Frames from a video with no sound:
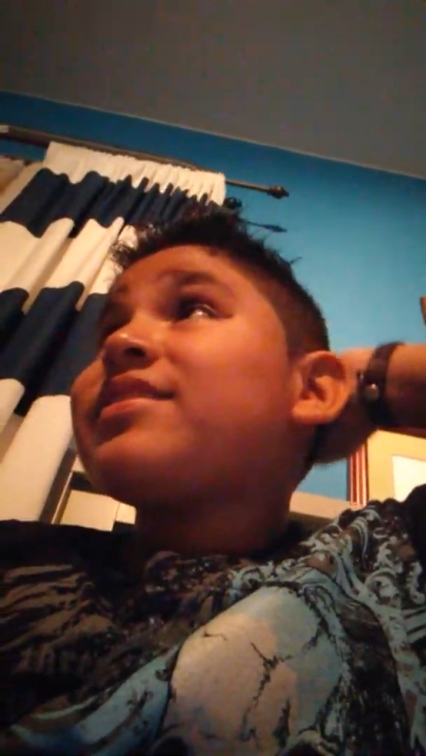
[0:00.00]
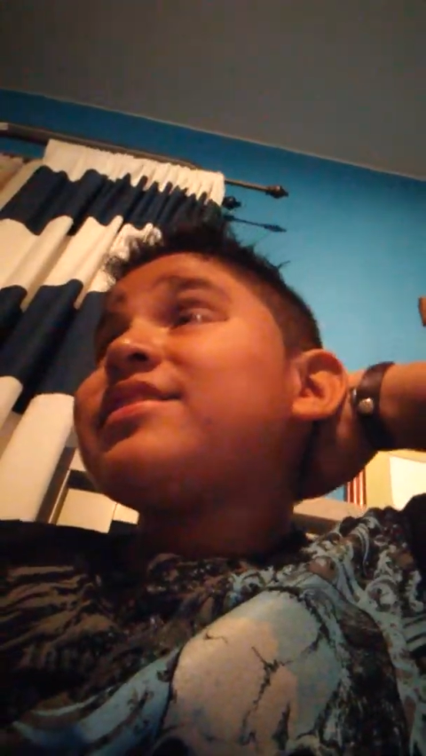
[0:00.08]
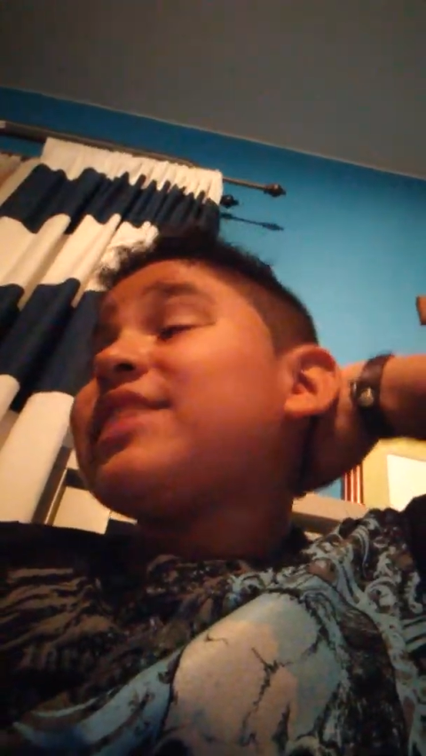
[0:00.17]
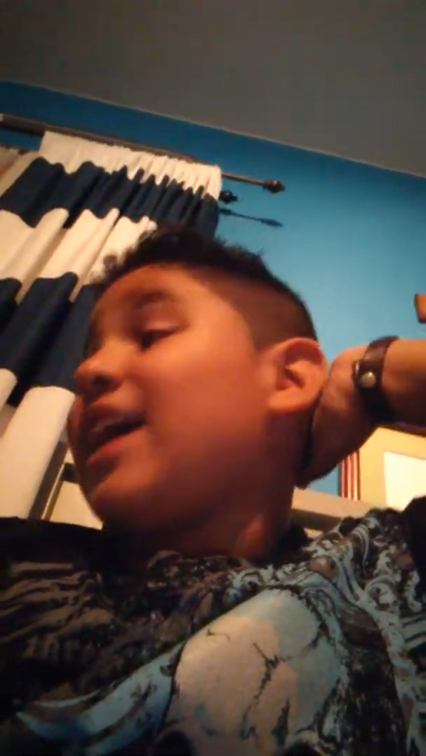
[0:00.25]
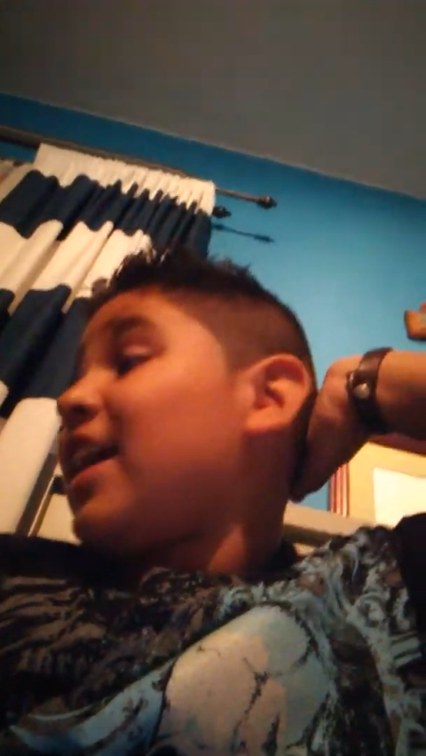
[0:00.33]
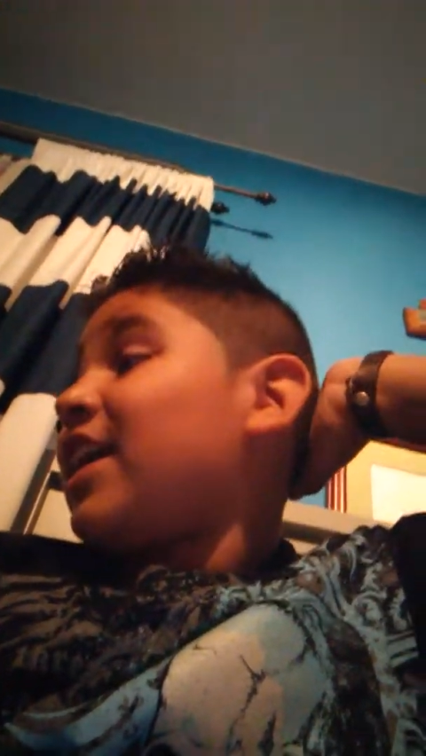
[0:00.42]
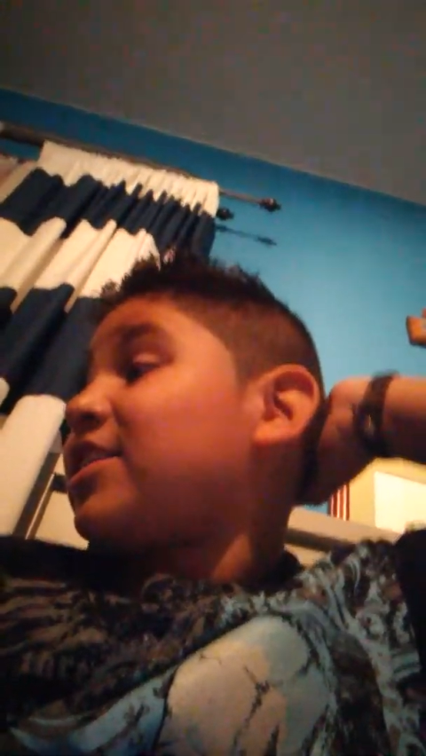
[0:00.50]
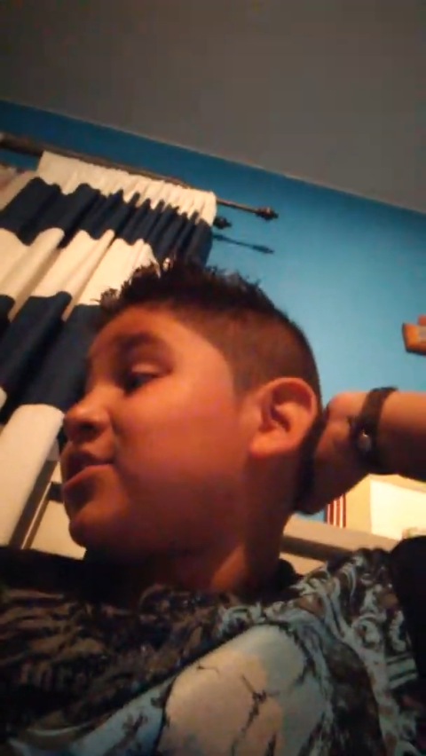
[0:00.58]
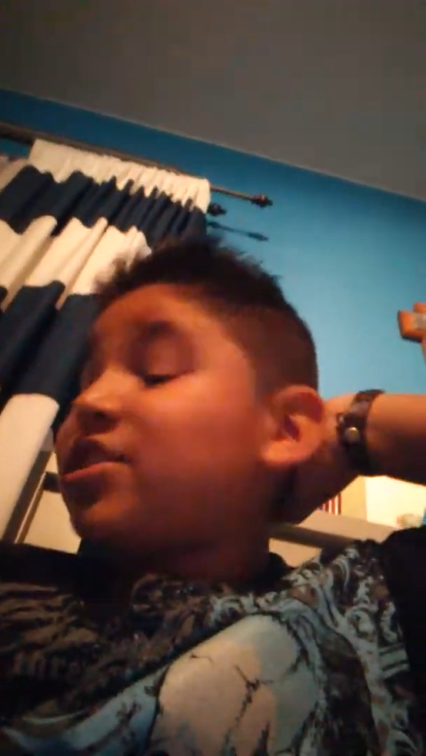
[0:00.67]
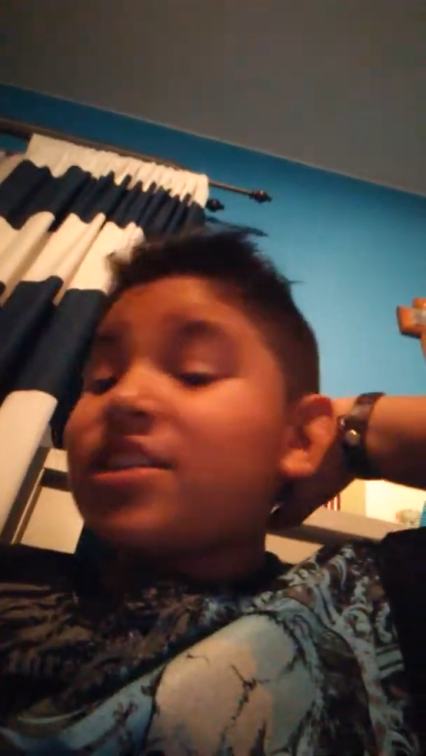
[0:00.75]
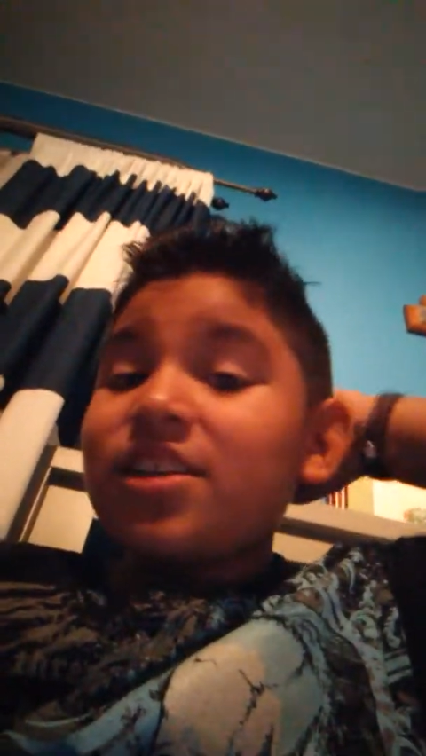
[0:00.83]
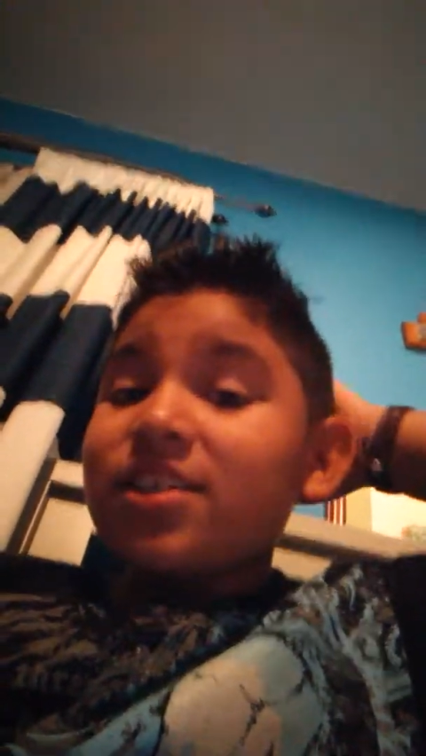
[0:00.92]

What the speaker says: Yeah, it actually